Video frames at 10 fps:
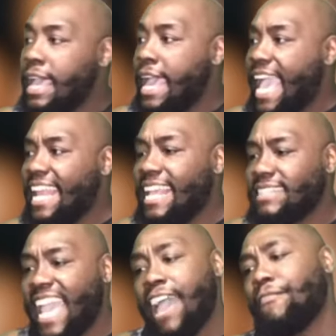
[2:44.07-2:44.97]
And as
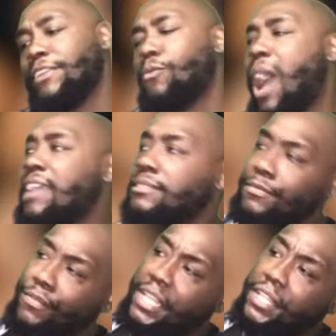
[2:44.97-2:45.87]
Evan watched the
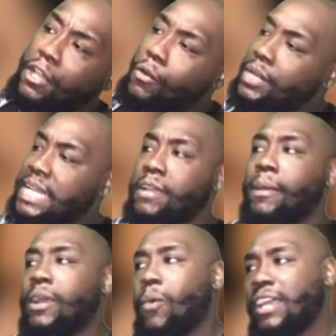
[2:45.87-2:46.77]
video and
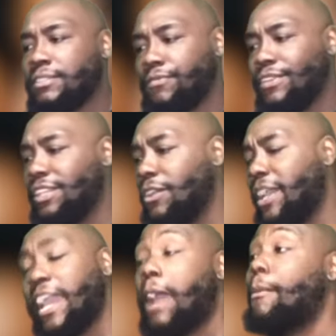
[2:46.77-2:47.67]
everybody watched the video,
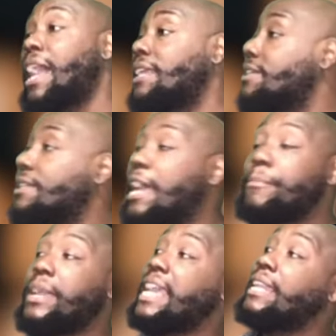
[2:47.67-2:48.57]
everybody just like,
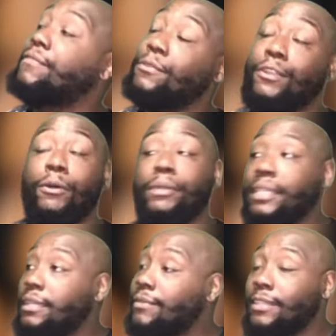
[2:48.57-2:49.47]
man, if you don't
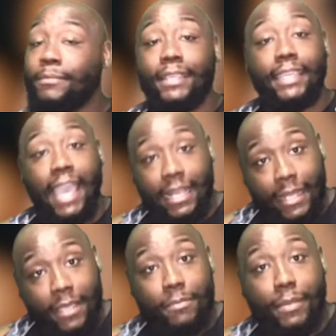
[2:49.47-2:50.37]
give him that
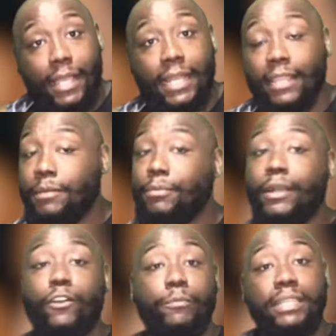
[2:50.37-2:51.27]
goddamn money, that little boy
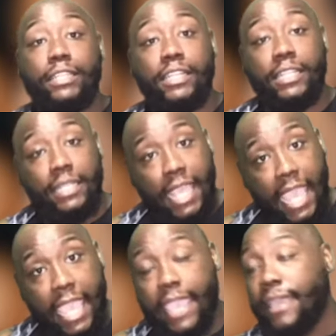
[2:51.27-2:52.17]
gonna be good and
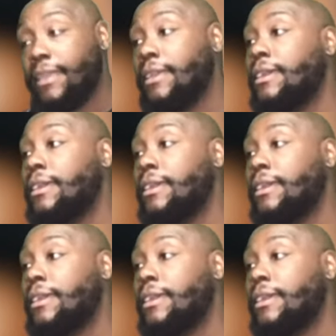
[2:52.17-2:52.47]
dead.